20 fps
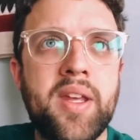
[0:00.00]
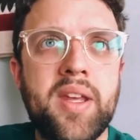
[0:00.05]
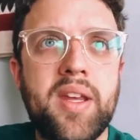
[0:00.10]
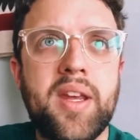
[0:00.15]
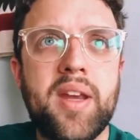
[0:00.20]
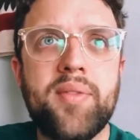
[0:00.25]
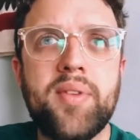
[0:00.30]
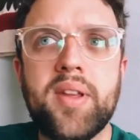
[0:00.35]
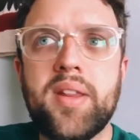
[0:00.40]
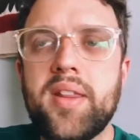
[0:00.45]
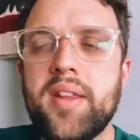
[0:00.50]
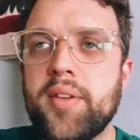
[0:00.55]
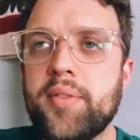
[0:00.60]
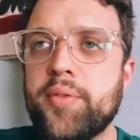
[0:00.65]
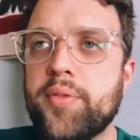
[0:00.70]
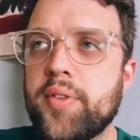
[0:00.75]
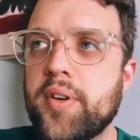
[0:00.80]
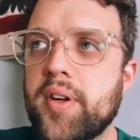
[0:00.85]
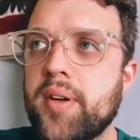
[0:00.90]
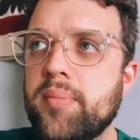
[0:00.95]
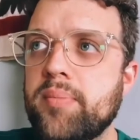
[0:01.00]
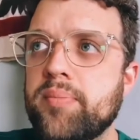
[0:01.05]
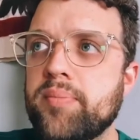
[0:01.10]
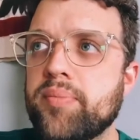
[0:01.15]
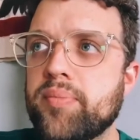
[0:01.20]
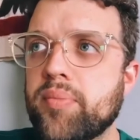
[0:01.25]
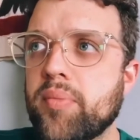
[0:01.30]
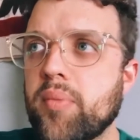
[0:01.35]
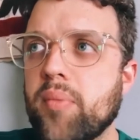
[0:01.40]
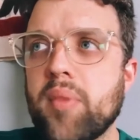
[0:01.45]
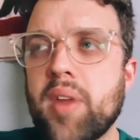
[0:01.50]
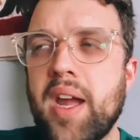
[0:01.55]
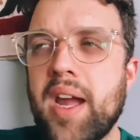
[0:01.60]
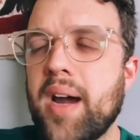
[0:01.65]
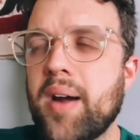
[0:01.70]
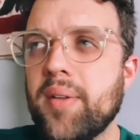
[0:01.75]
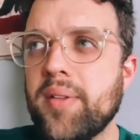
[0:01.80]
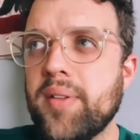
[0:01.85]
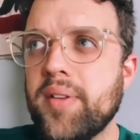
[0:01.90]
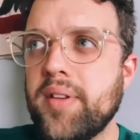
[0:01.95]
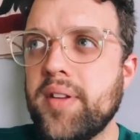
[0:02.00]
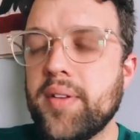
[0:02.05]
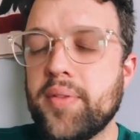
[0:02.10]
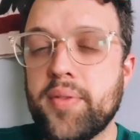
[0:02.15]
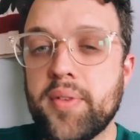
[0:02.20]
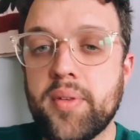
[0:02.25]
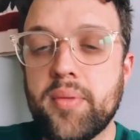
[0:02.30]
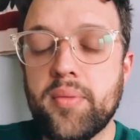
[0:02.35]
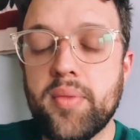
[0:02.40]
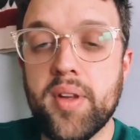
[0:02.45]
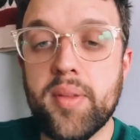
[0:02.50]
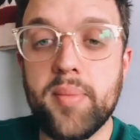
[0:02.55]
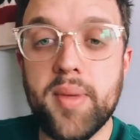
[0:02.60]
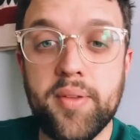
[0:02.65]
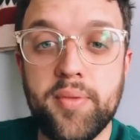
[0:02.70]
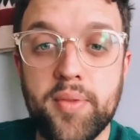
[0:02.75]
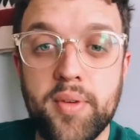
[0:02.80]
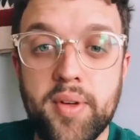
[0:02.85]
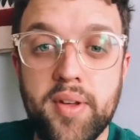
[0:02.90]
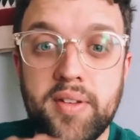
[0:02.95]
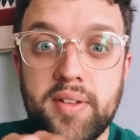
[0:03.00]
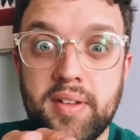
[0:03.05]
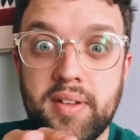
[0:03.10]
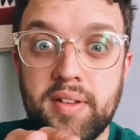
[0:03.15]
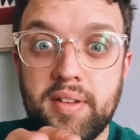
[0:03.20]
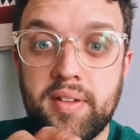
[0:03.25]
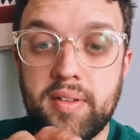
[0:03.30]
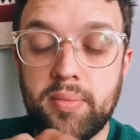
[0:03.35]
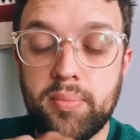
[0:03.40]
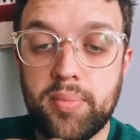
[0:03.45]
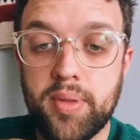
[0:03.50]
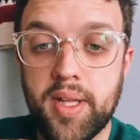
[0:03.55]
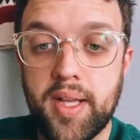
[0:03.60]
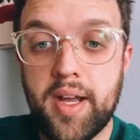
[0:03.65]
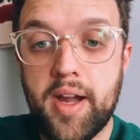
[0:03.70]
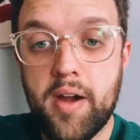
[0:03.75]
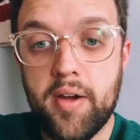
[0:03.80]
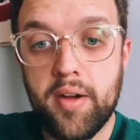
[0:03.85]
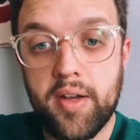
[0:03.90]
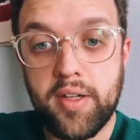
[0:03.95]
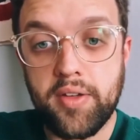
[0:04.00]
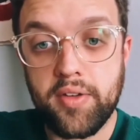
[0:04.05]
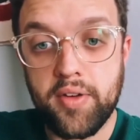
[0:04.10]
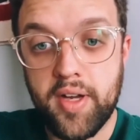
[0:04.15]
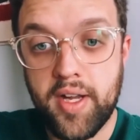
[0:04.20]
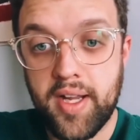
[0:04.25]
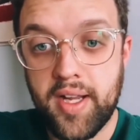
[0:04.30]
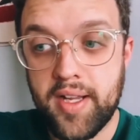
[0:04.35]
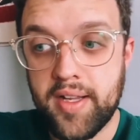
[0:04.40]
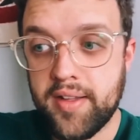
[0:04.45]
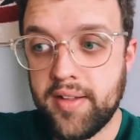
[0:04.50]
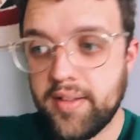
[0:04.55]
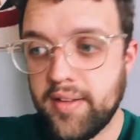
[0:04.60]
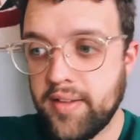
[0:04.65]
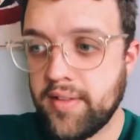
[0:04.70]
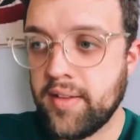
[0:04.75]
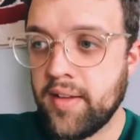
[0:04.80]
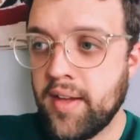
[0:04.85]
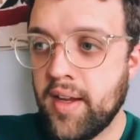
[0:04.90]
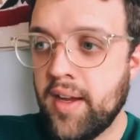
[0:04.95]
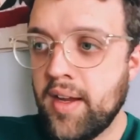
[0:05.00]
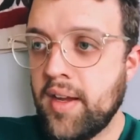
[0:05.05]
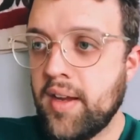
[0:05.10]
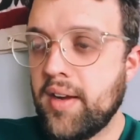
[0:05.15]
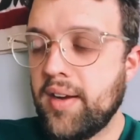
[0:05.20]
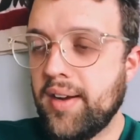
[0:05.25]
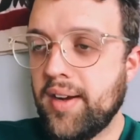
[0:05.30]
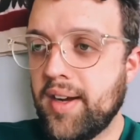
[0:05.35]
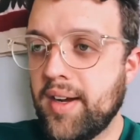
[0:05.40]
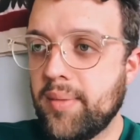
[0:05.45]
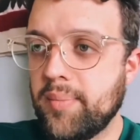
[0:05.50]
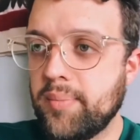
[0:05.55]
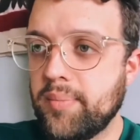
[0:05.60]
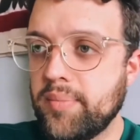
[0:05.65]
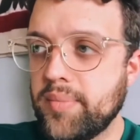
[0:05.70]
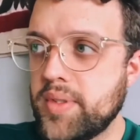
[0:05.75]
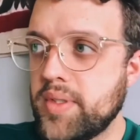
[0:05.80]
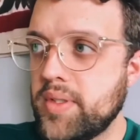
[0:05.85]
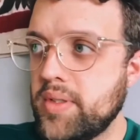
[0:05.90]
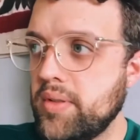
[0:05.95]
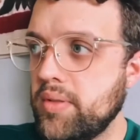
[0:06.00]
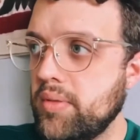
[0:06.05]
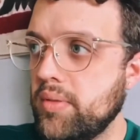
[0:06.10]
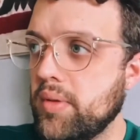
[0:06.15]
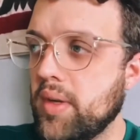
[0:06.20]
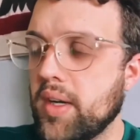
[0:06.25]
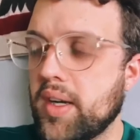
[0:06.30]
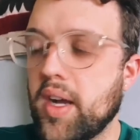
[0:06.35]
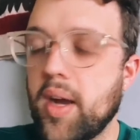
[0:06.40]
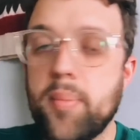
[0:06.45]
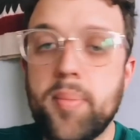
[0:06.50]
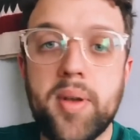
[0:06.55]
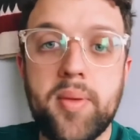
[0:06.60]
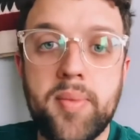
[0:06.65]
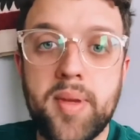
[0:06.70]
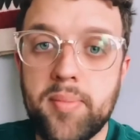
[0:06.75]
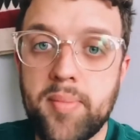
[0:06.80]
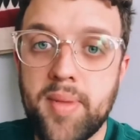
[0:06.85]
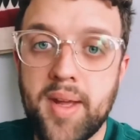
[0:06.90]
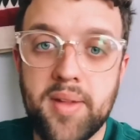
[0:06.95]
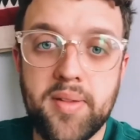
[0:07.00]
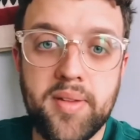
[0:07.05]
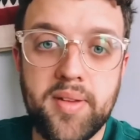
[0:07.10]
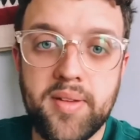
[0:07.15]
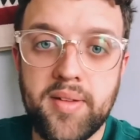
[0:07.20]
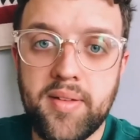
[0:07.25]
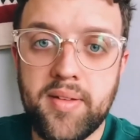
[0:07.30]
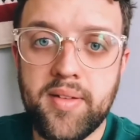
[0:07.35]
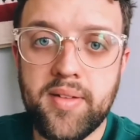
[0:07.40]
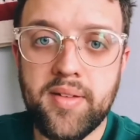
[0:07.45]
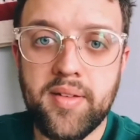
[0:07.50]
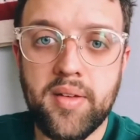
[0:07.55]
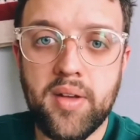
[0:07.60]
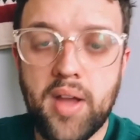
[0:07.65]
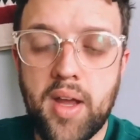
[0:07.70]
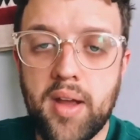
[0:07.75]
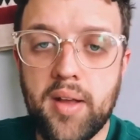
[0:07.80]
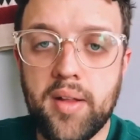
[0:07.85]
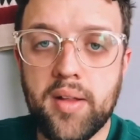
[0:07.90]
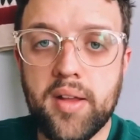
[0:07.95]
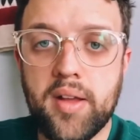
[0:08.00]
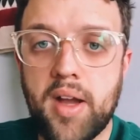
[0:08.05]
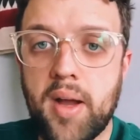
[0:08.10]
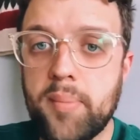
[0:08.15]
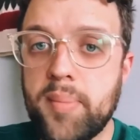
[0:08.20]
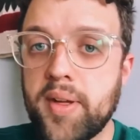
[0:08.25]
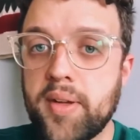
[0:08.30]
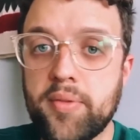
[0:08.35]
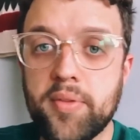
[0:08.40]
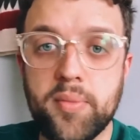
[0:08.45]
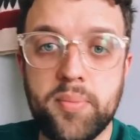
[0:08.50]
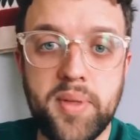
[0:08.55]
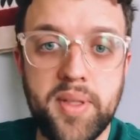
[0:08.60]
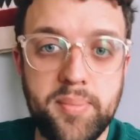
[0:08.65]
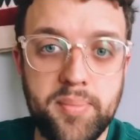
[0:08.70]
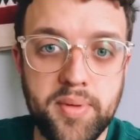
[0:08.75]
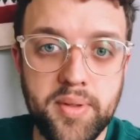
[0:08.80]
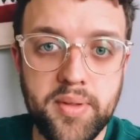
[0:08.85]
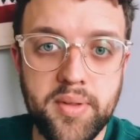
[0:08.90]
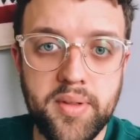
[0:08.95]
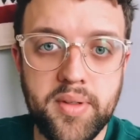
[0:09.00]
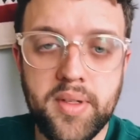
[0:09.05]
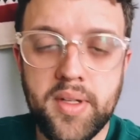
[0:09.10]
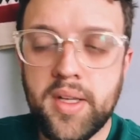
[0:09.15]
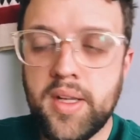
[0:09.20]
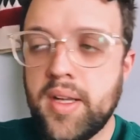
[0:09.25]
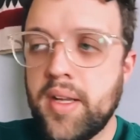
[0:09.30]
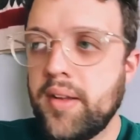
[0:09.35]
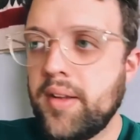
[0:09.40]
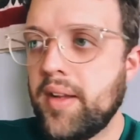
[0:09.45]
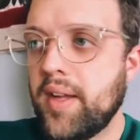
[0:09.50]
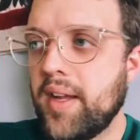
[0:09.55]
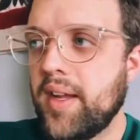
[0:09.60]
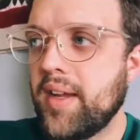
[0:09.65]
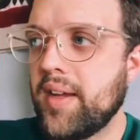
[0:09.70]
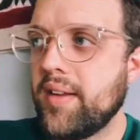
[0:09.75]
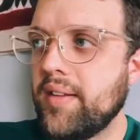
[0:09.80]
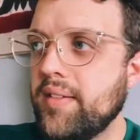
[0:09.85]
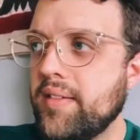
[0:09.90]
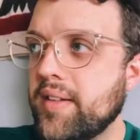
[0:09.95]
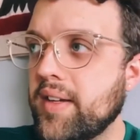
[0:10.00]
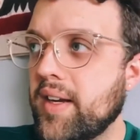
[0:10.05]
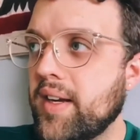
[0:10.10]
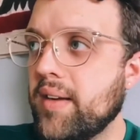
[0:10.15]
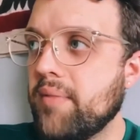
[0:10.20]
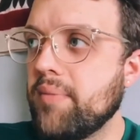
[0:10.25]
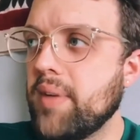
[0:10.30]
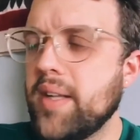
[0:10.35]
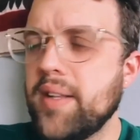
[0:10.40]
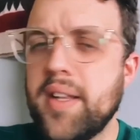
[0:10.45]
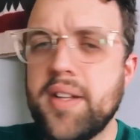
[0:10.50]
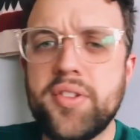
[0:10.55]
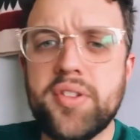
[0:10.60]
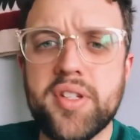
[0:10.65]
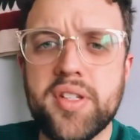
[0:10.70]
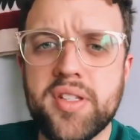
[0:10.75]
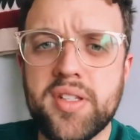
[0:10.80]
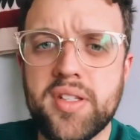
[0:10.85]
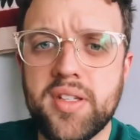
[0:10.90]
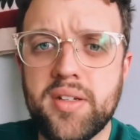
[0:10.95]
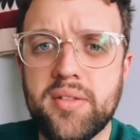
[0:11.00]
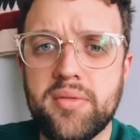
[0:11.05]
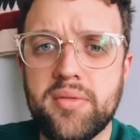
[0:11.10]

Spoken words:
Everything from how the different rhythmic voices play out in your hands, to accompaniment methods, comping for people, and then just the